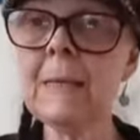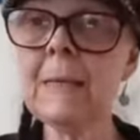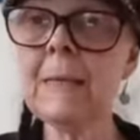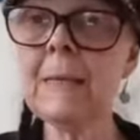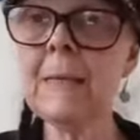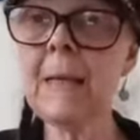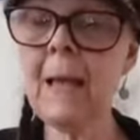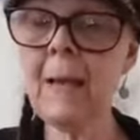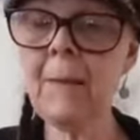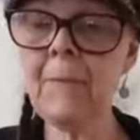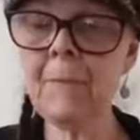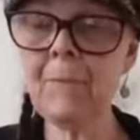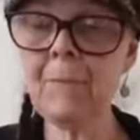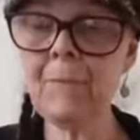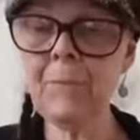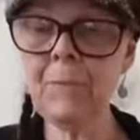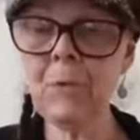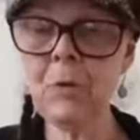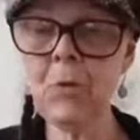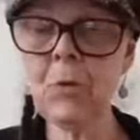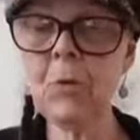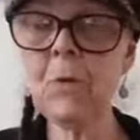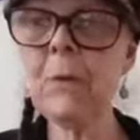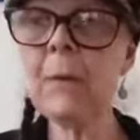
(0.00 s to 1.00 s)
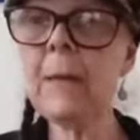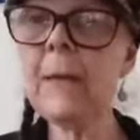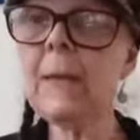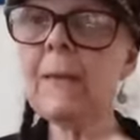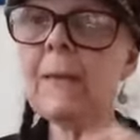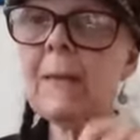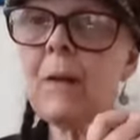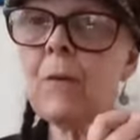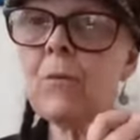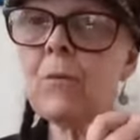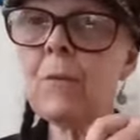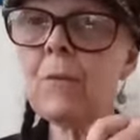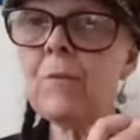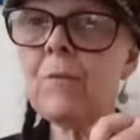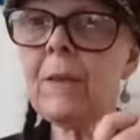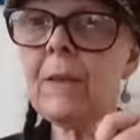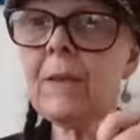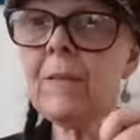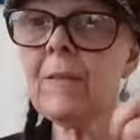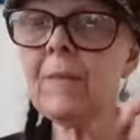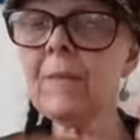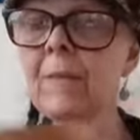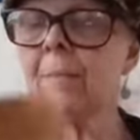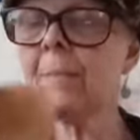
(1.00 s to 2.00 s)
Yeah, you can eat out of
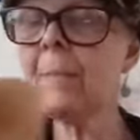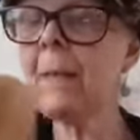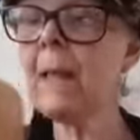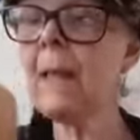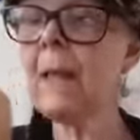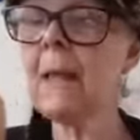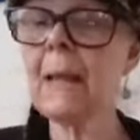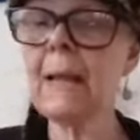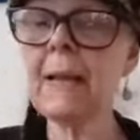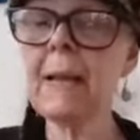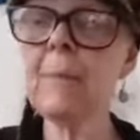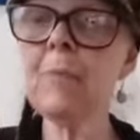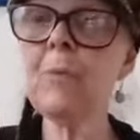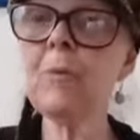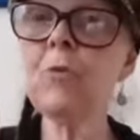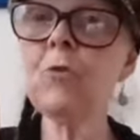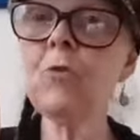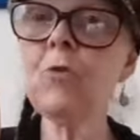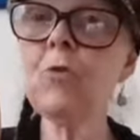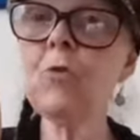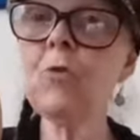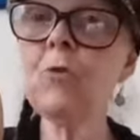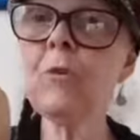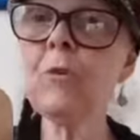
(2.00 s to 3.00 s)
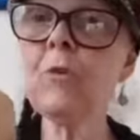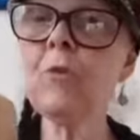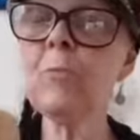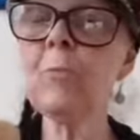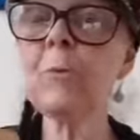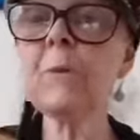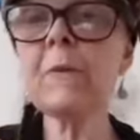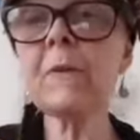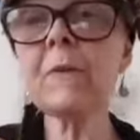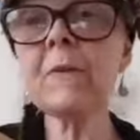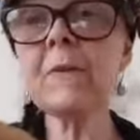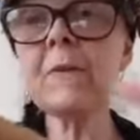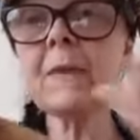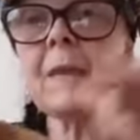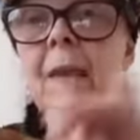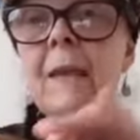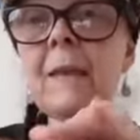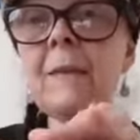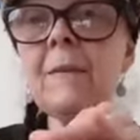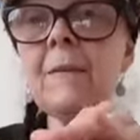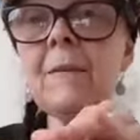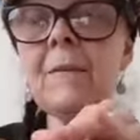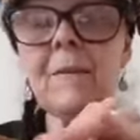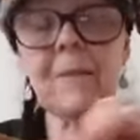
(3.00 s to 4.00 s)
it. And I would use it to put the
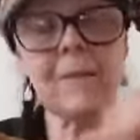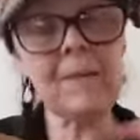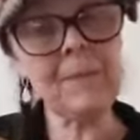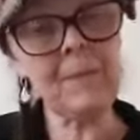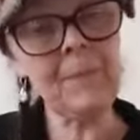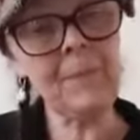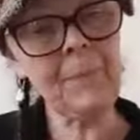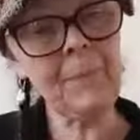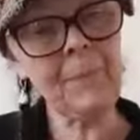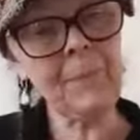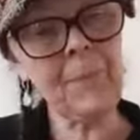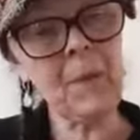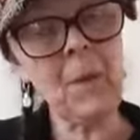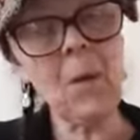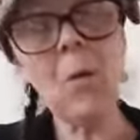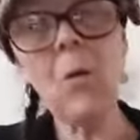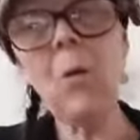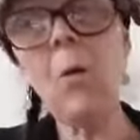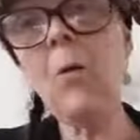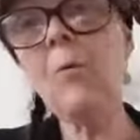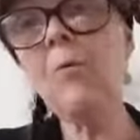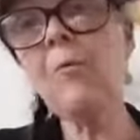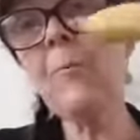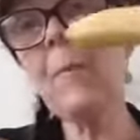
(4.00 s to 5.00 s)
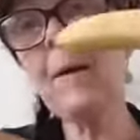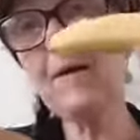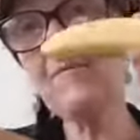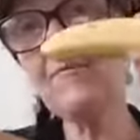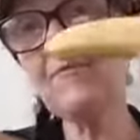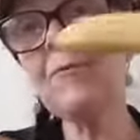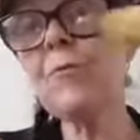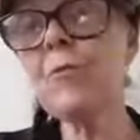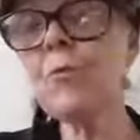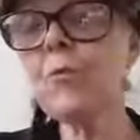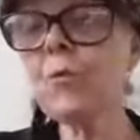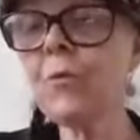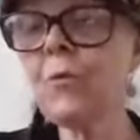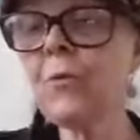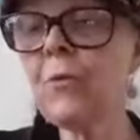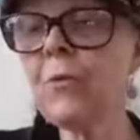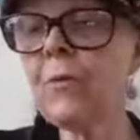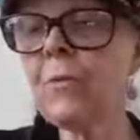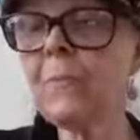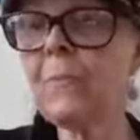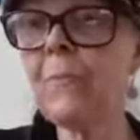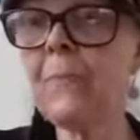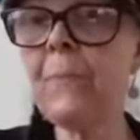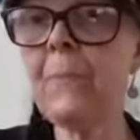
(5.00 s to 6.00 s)
skins of my fruit.
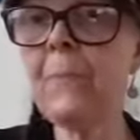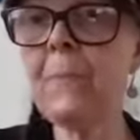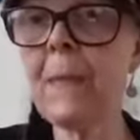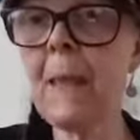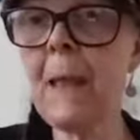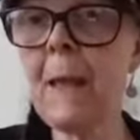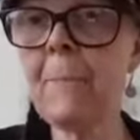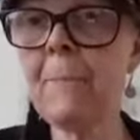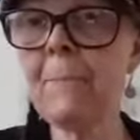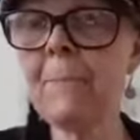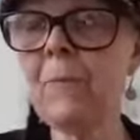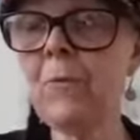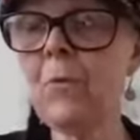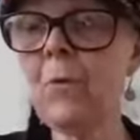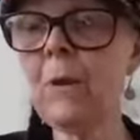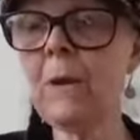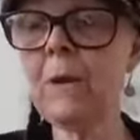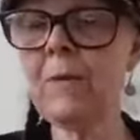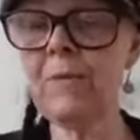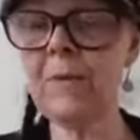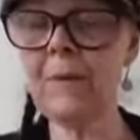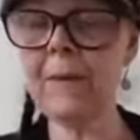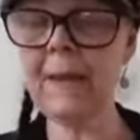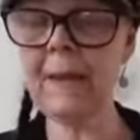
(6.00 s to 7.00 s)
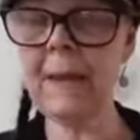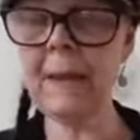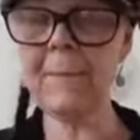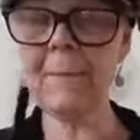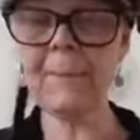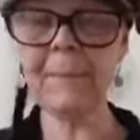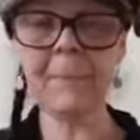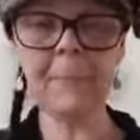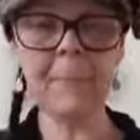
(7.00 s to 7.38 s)
Yeah, so leave it here.